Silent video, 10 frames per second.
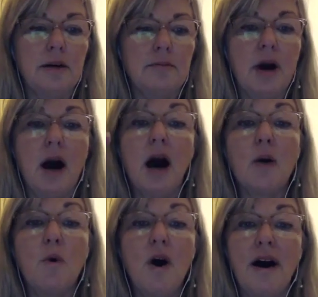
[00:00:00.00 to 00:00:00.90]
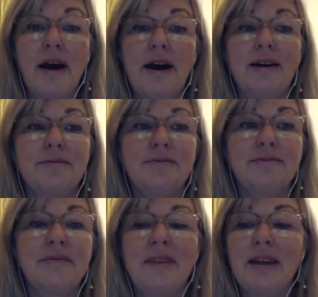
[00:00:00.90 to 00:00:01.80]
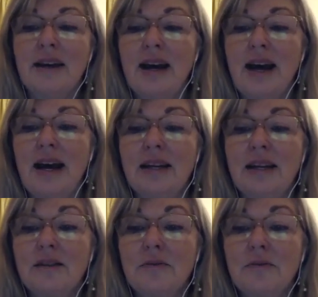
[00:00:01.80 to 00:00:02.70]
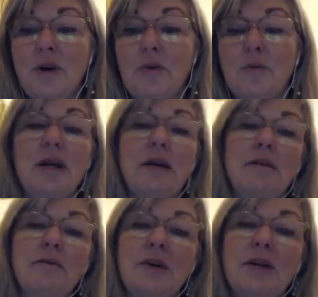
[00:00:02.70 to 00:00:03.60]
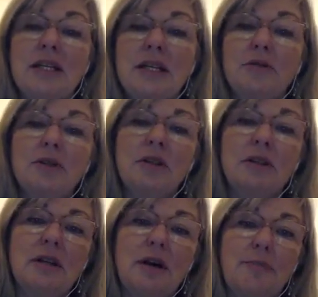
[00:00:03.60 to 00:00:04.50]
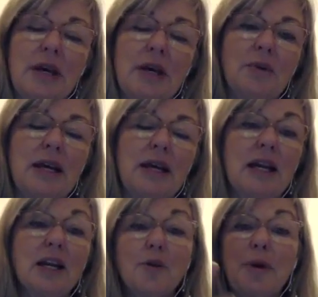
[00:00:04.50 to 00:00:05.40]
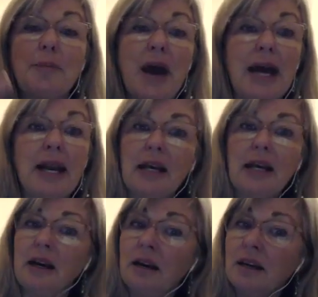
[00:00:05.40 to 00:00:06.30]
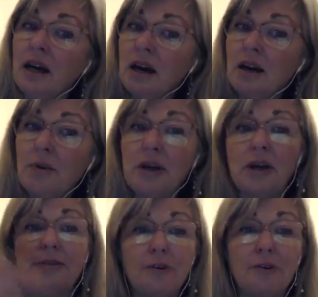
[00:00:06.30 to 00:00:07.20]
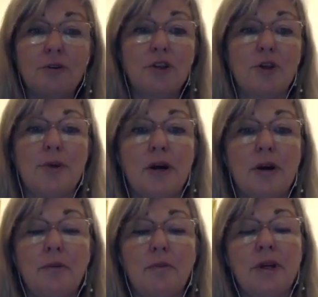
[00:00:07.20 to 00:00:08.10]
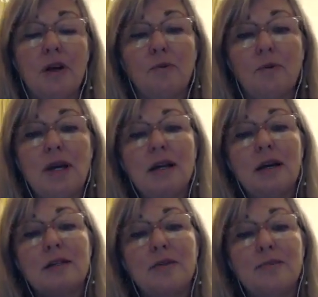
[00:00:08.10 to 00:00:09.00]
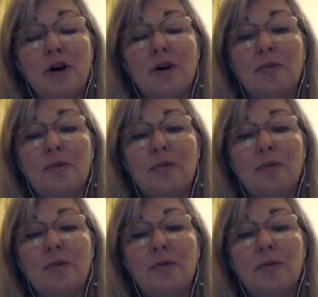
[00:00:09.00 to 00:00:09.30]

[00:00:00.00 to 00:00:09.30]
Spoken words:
high wire. And when we tilt a bit, we get a little bit panicky. Oh no, we're going to fall to the bottom. We don't realize the bottom